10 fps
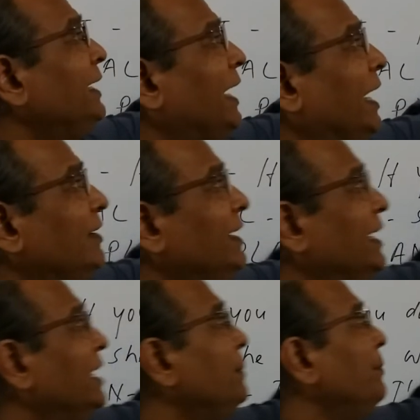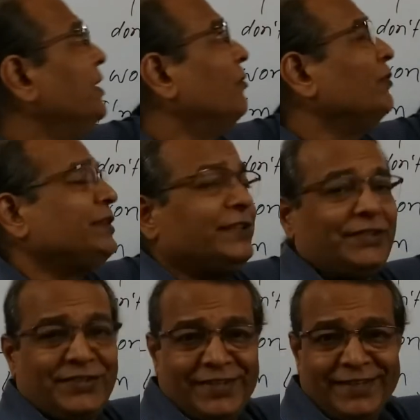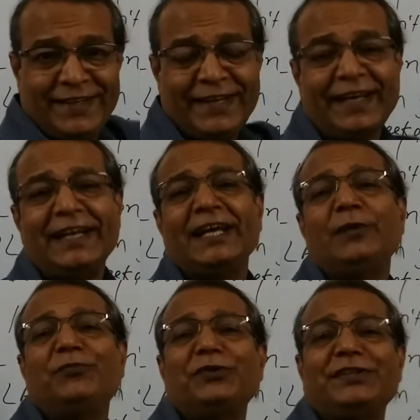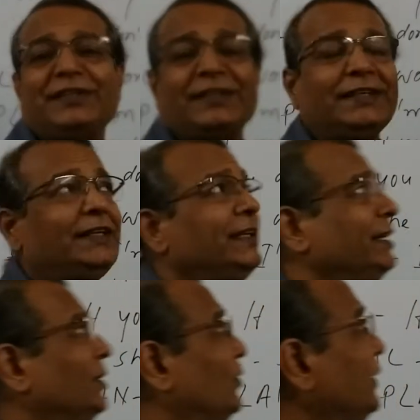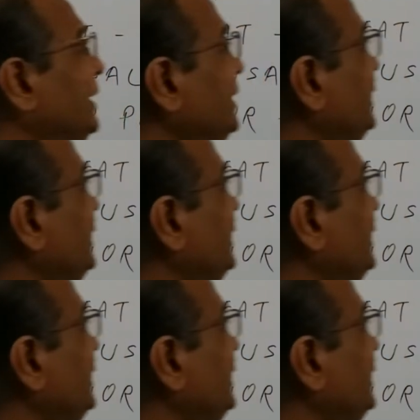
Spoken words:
I'll help with it. I'll help with it. Okay.